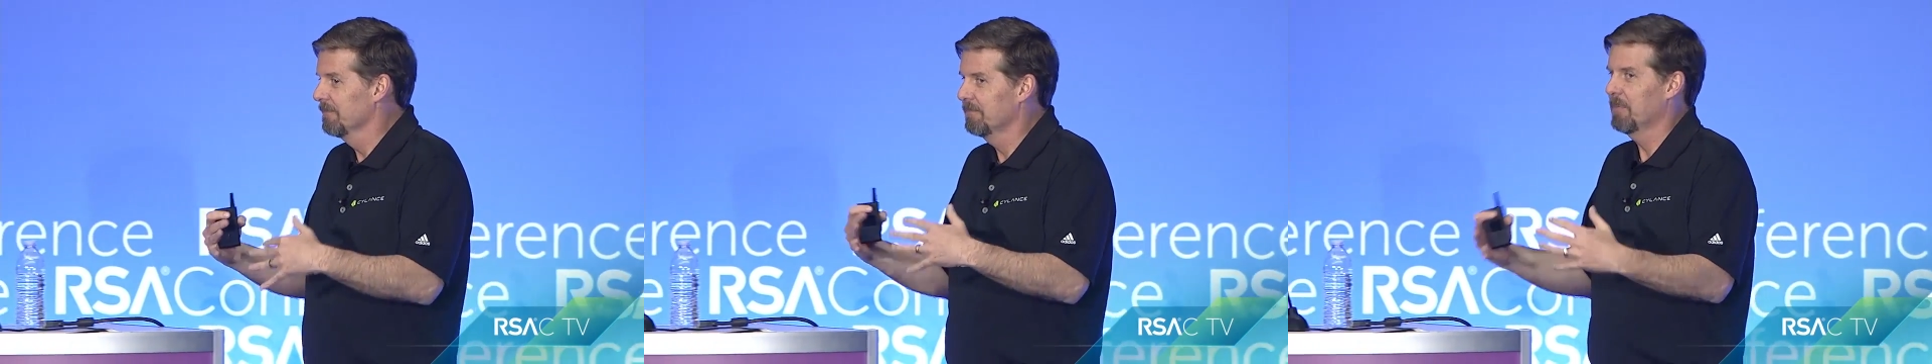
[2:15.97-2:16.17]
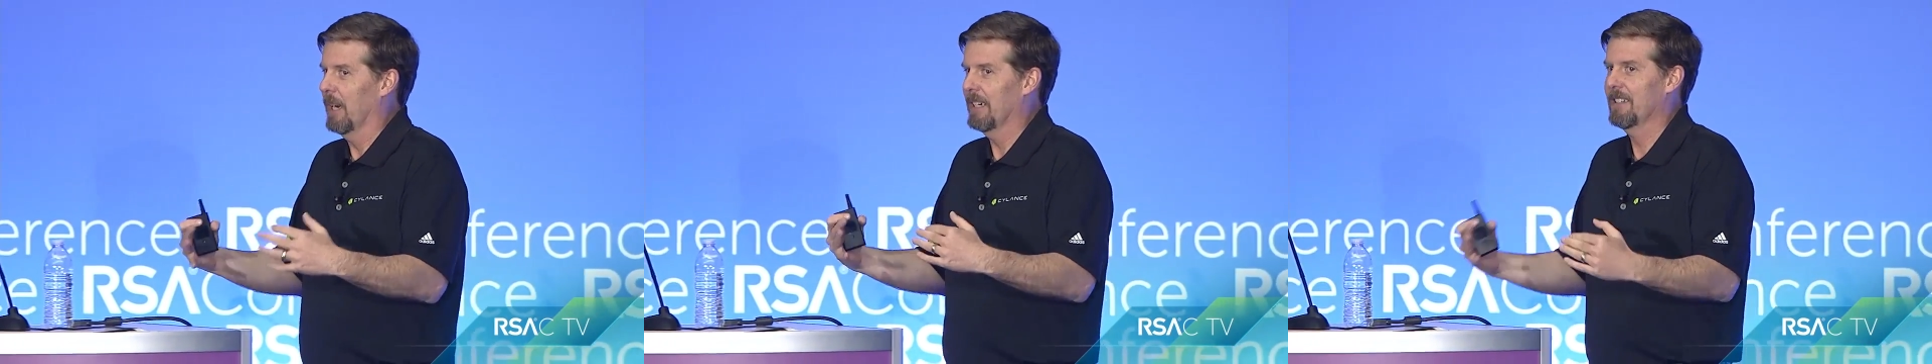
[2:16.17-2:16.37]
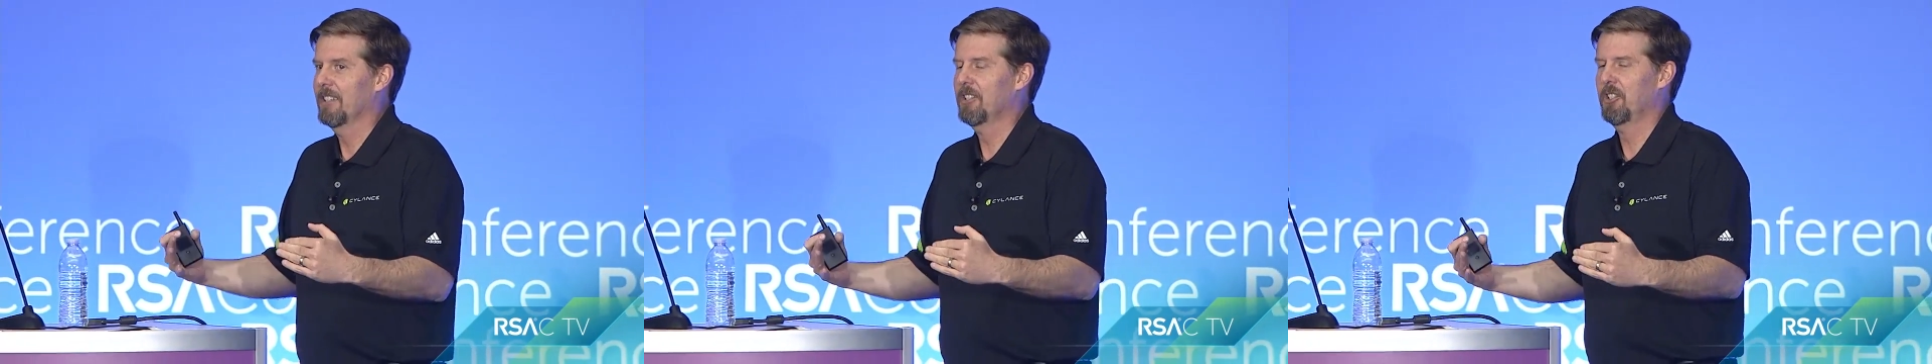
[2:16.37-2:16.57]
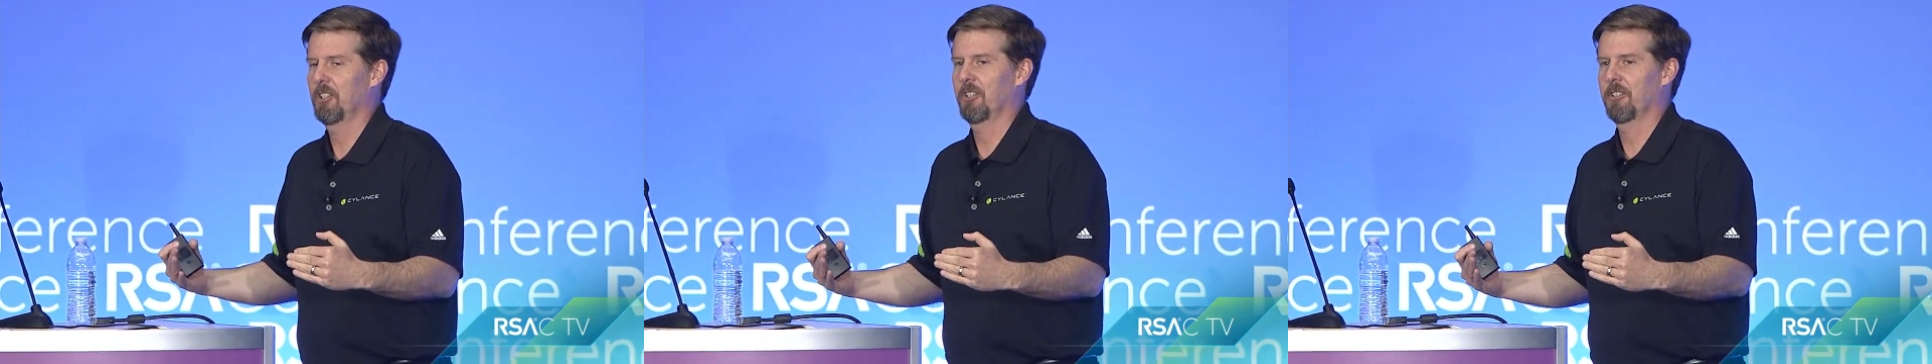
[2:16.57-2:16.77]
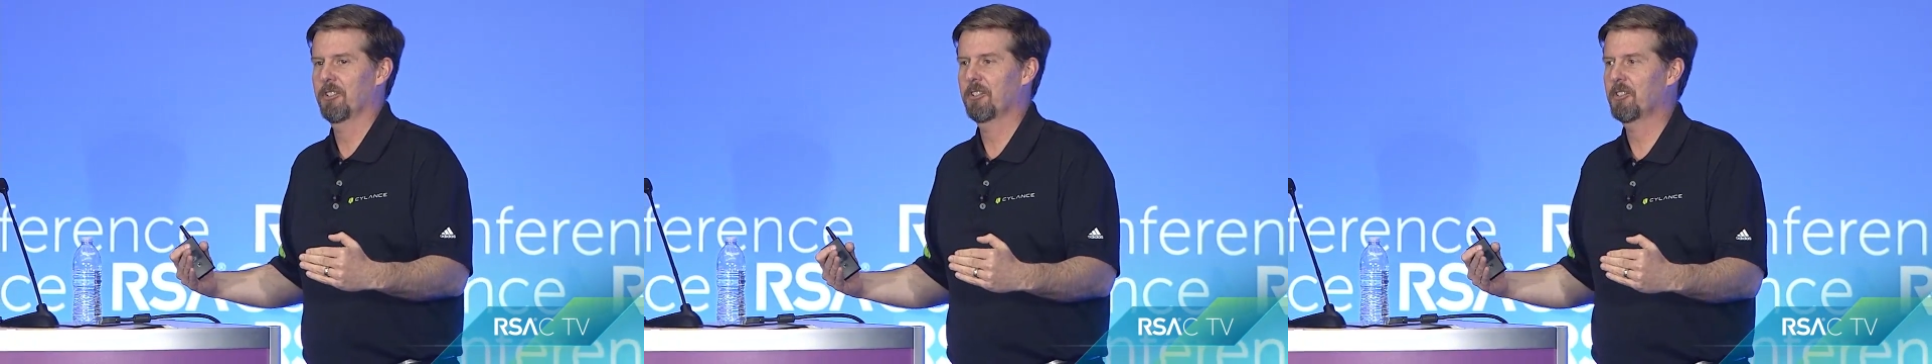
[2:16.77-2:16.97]

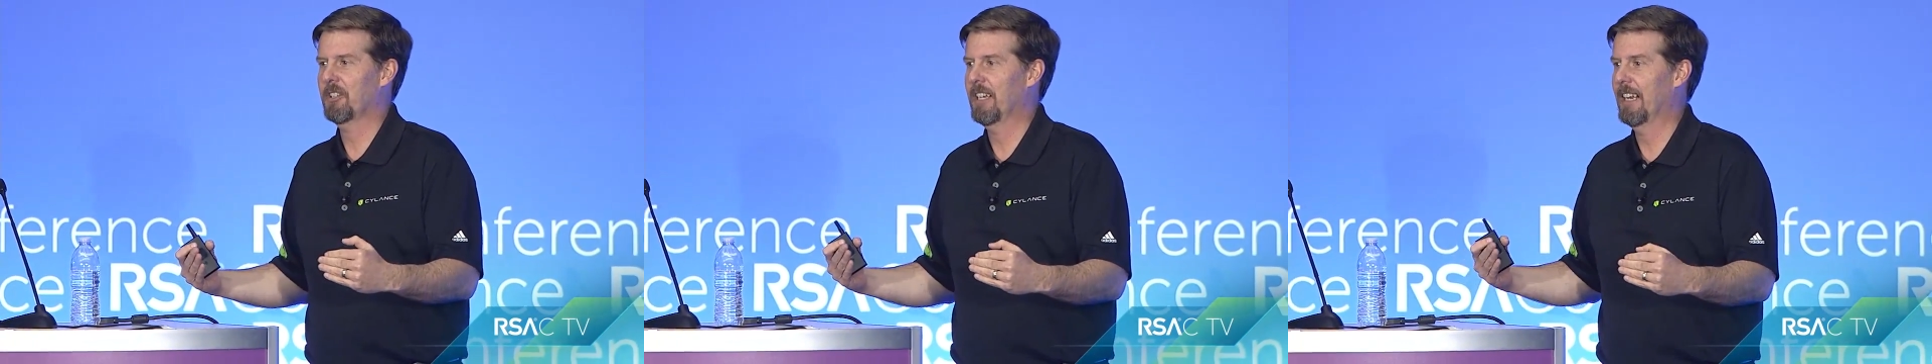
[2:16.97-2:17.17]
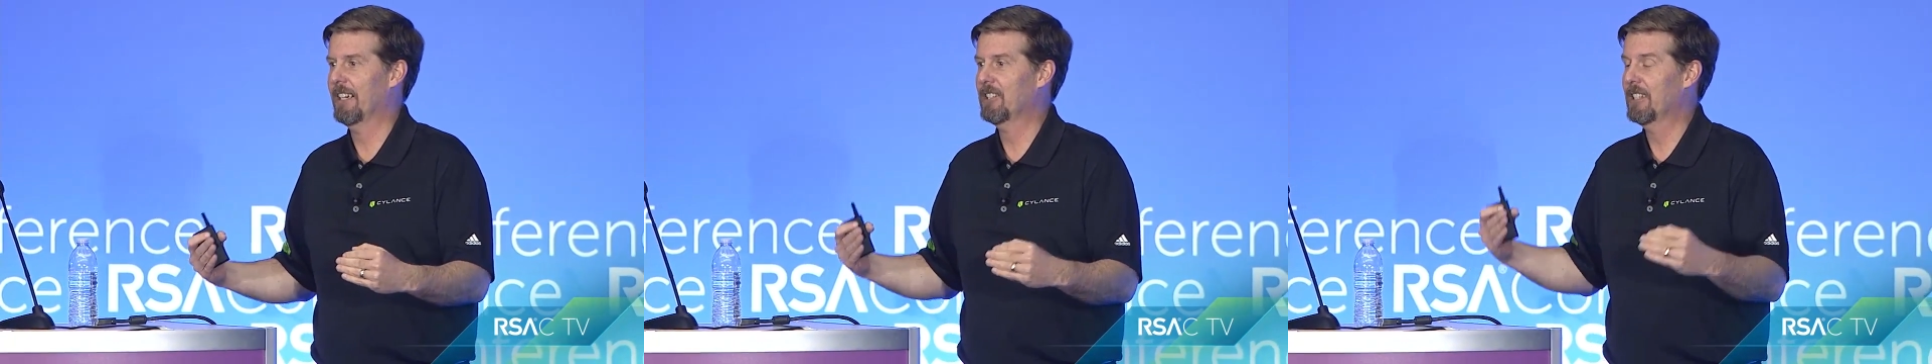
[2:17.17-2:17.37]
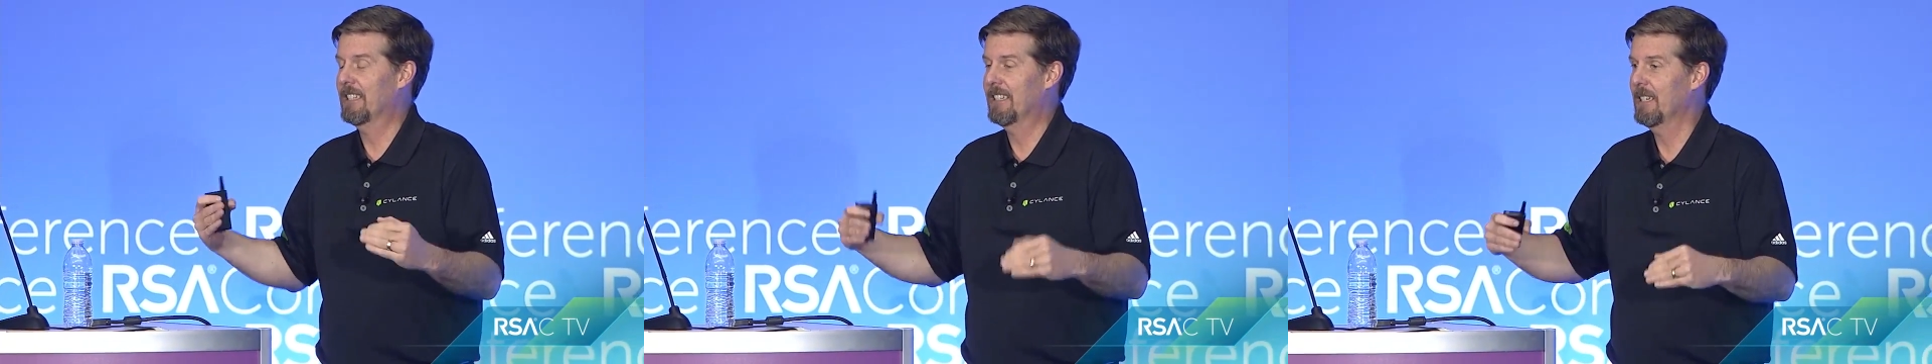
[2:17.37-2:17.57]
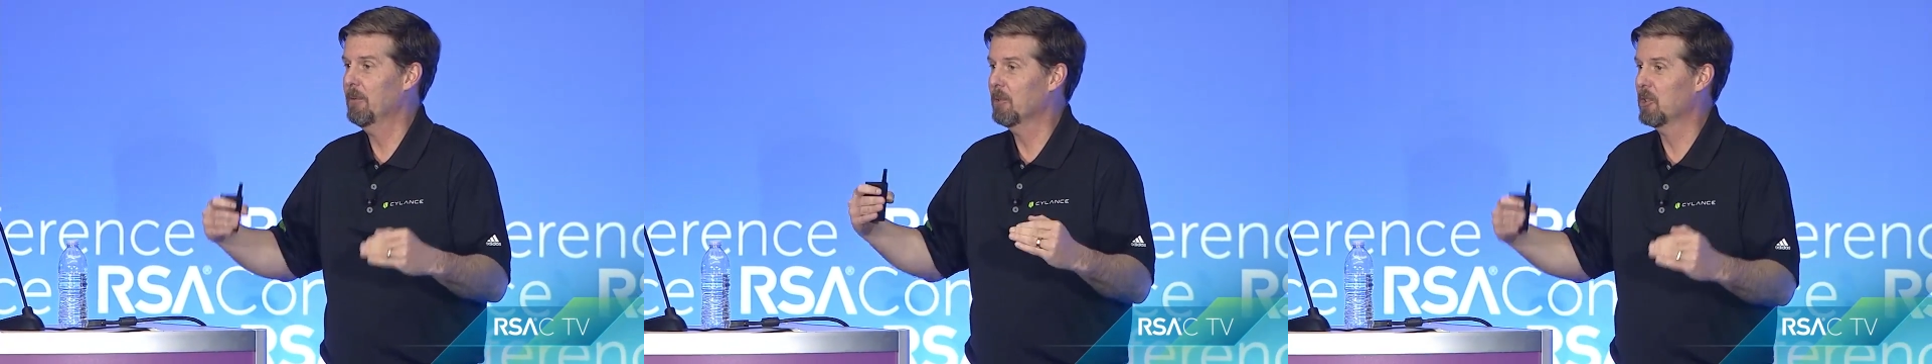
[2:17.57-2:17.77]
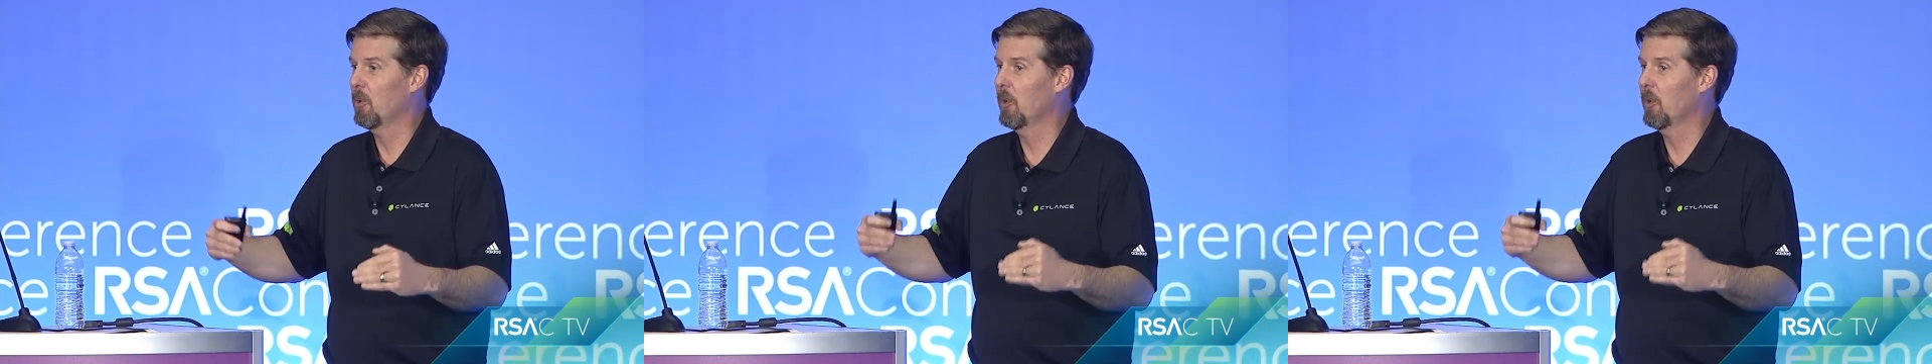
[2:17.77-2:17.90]
practitioners can actually see what's